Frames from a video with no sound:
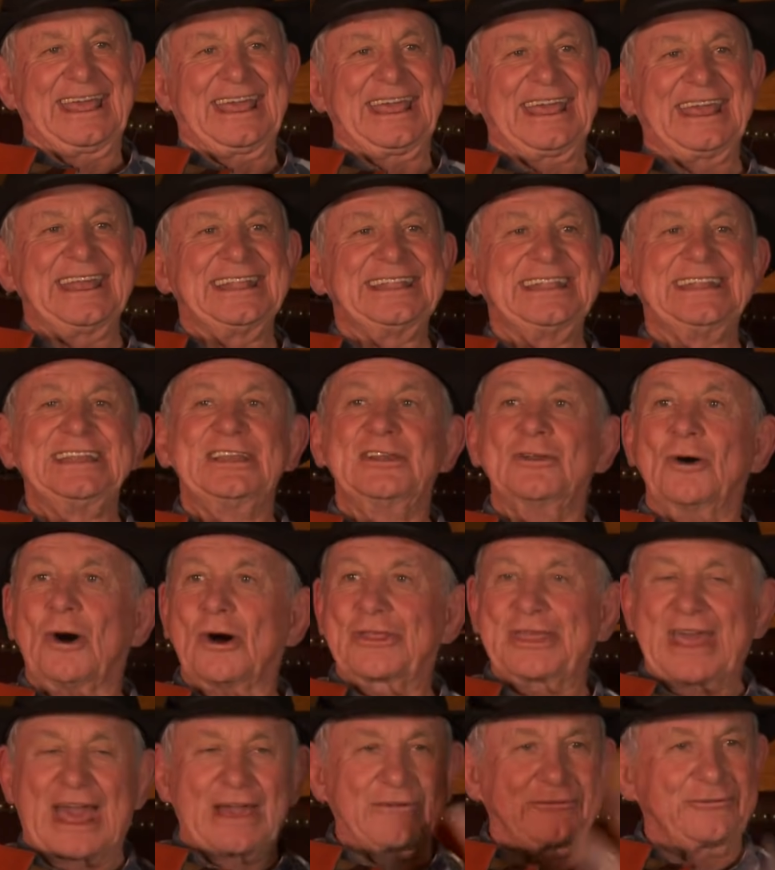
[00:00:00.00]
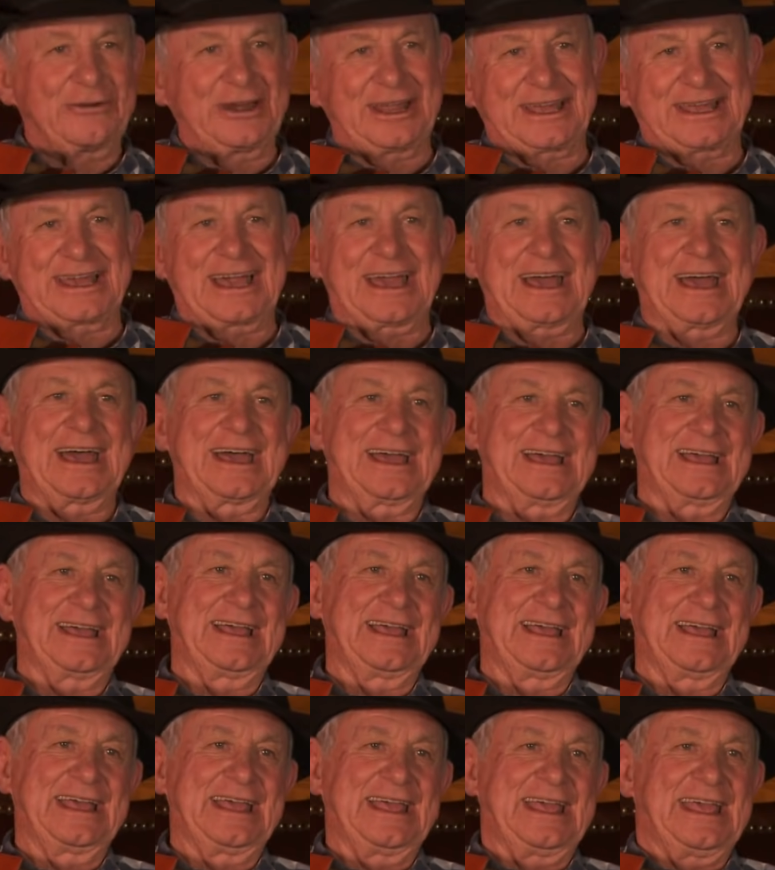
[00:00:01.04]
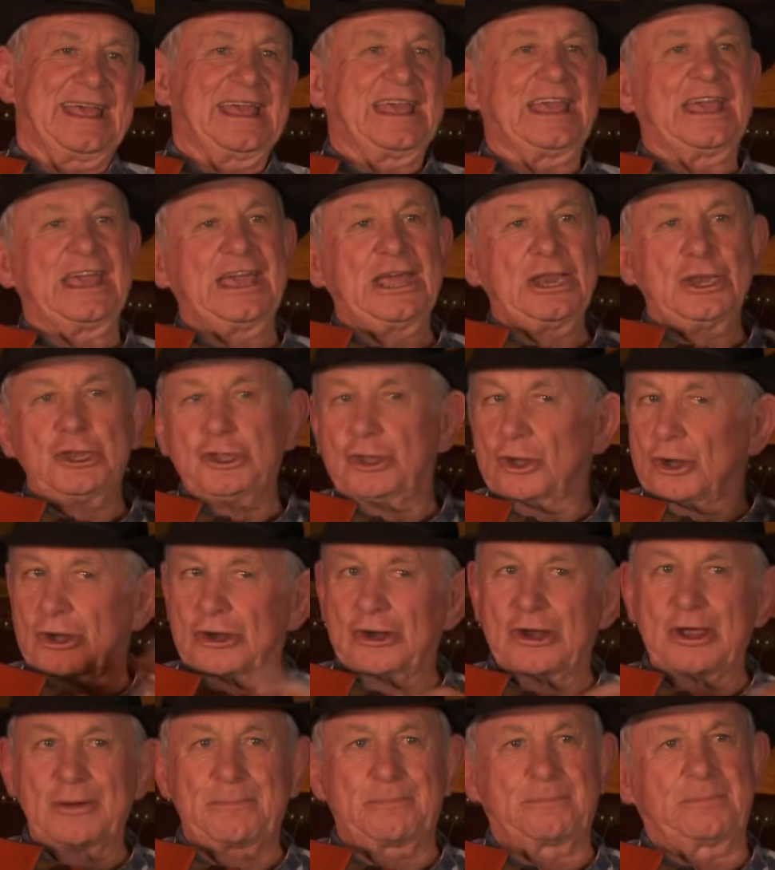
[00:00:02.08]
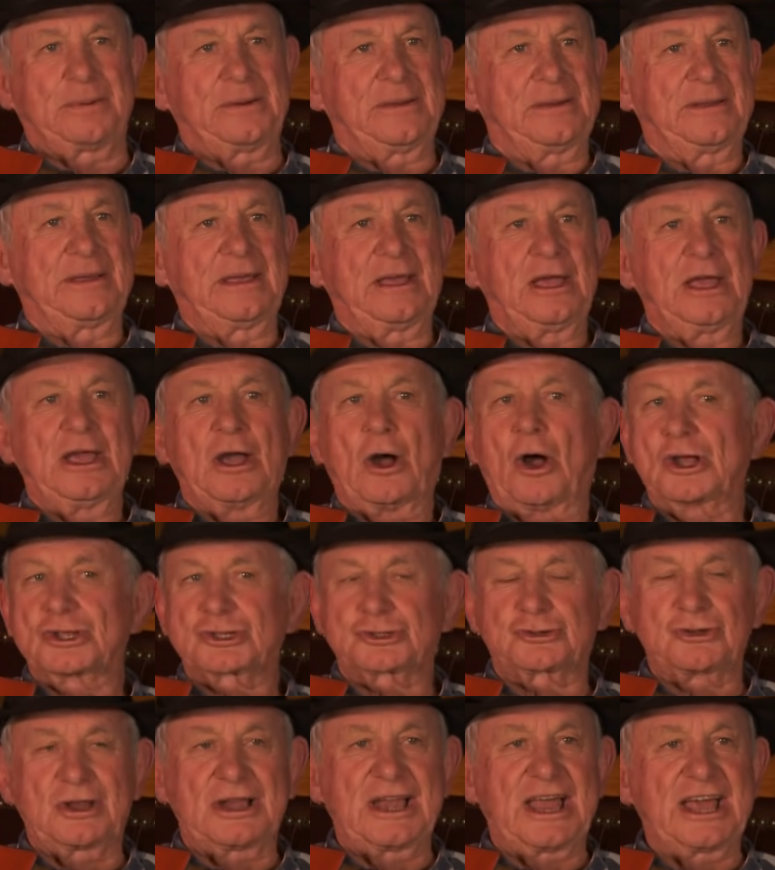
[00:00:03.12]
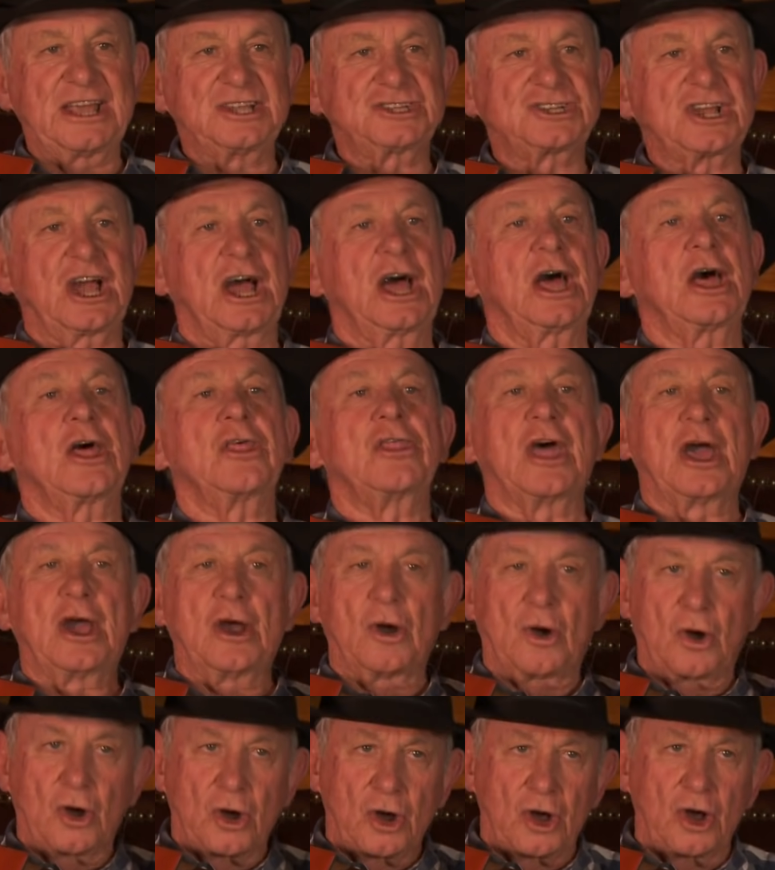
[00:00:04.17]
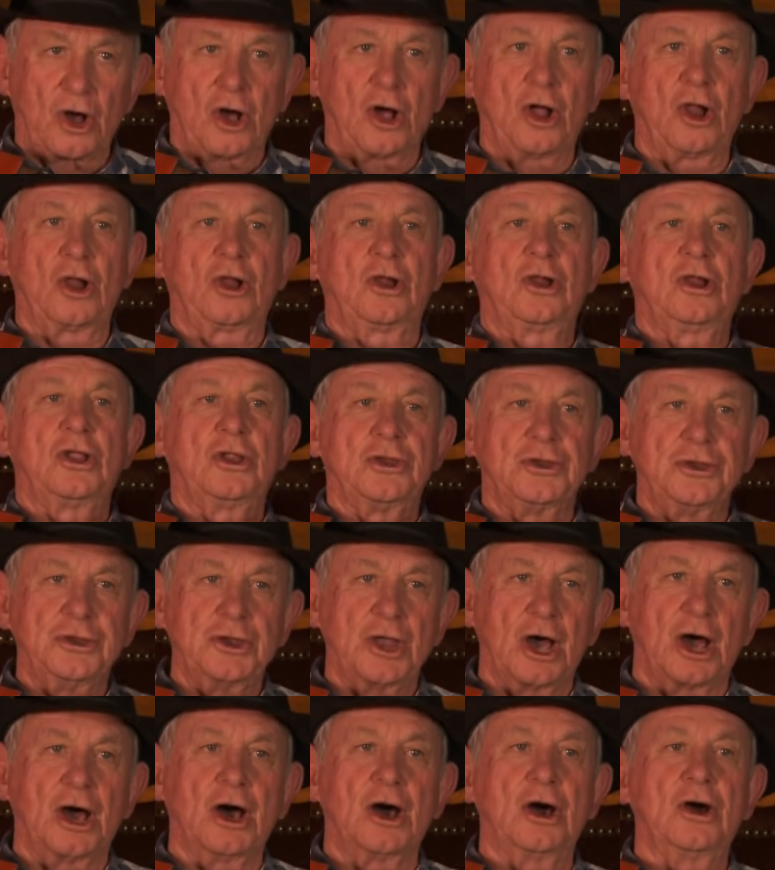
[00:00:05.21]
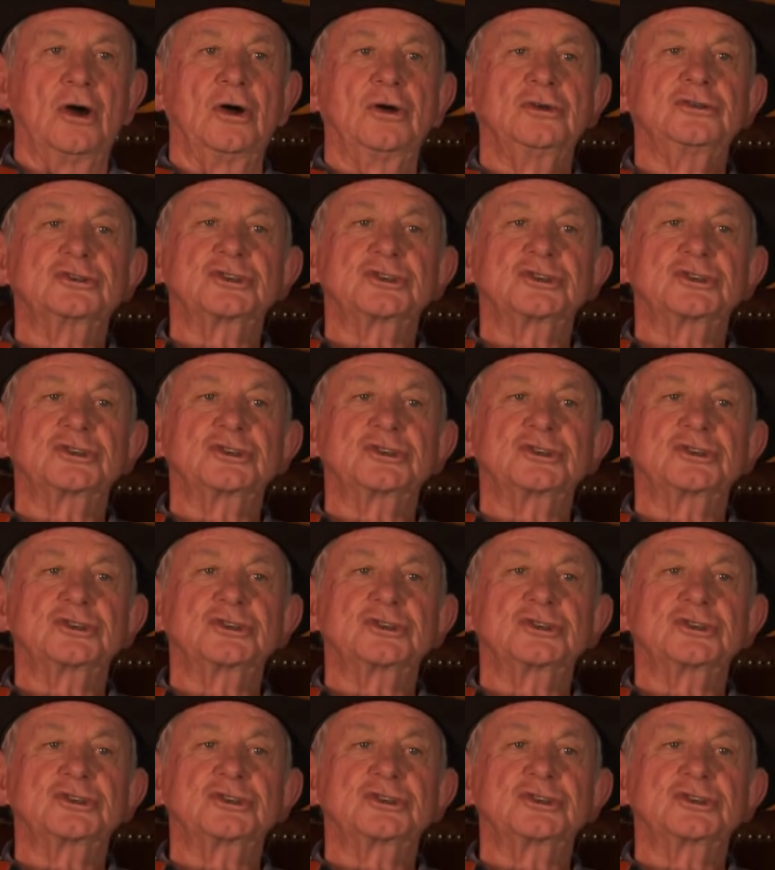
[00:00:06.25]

in North Africa, in Europe, Australasia, they all know